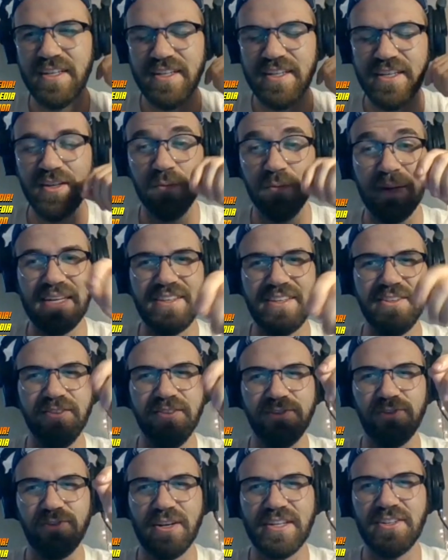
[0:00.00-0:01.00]
He'll make
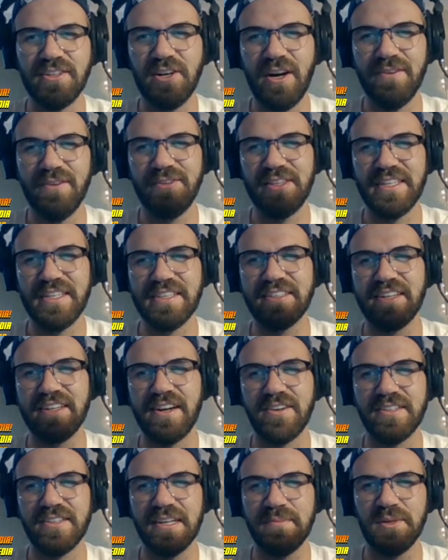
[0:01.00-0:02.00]
you drink coffee the
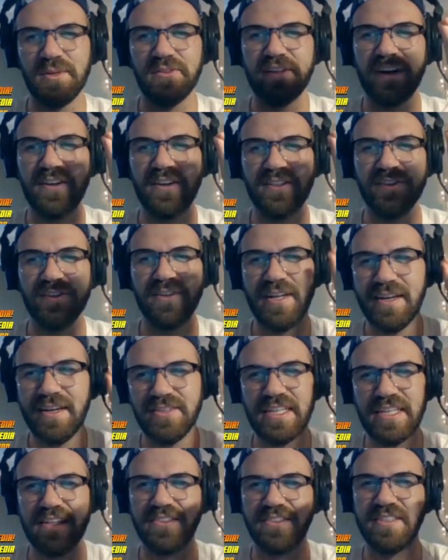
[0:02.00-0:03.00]
entire time you're there, and you'll have
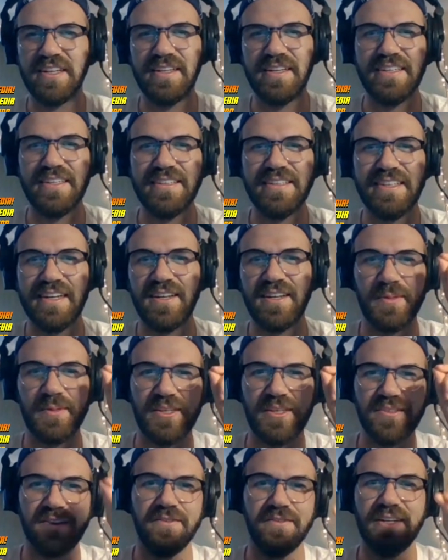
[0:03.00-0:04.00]
an anxiety attack
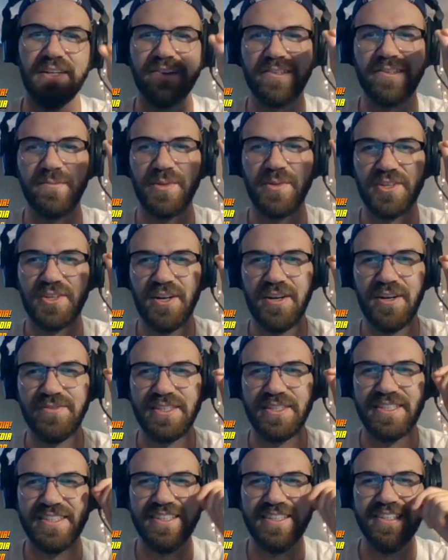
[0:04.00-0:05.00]
because you've had so much
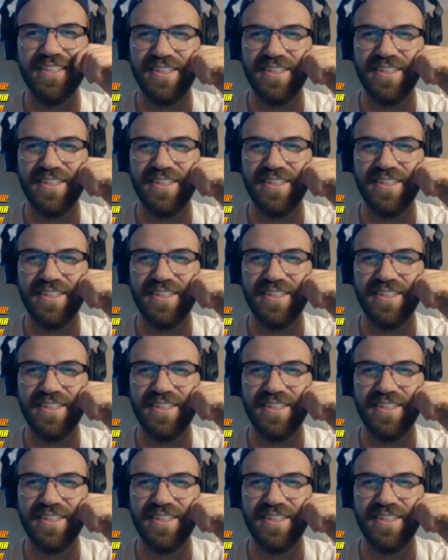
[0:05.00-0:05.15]
coffee.